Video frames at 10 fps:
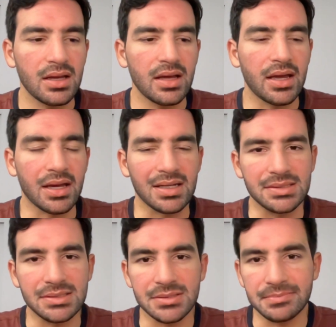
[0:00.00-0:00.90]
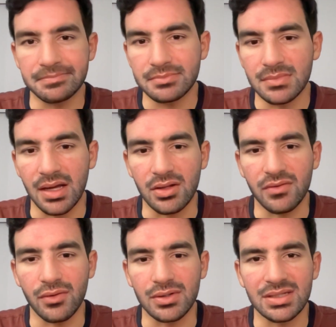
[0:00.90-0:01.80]
and I look
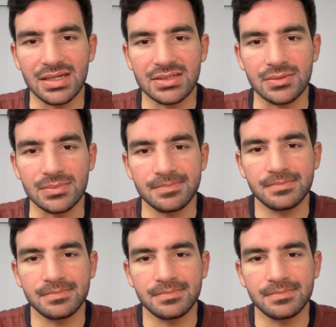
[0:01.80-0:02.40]
forward to the next one.